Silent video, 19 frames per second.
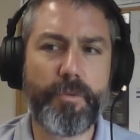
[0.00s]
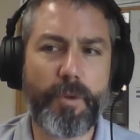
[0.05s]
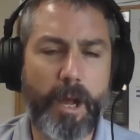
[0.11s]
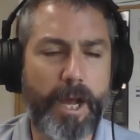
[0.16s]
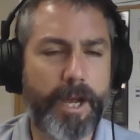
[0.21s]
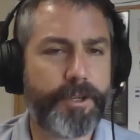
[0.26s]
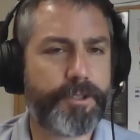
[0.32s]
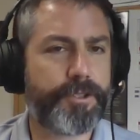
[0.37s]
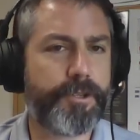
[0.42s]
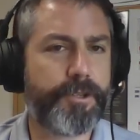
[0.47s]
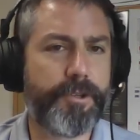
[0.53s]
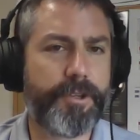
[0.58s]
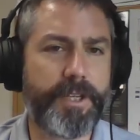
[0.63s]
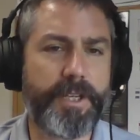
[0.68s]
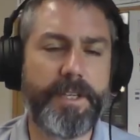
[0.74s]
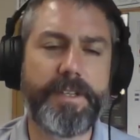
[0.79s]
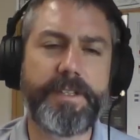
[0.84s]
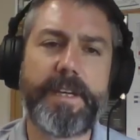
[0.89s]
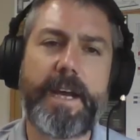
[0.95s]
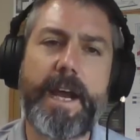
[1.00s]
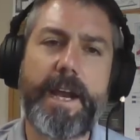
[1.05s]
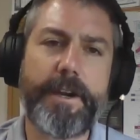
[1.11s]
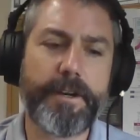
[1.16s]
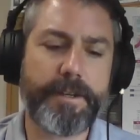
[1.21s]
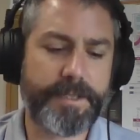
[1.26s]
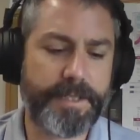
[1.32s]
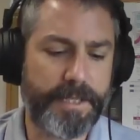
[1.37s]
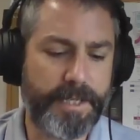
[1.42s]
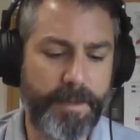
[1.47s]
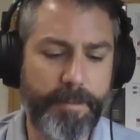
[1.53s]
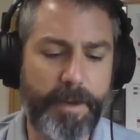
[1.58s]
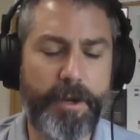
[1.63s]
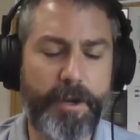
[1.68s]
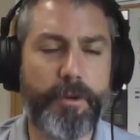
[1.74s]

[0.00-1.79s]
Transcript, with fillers: Roger, the entire team.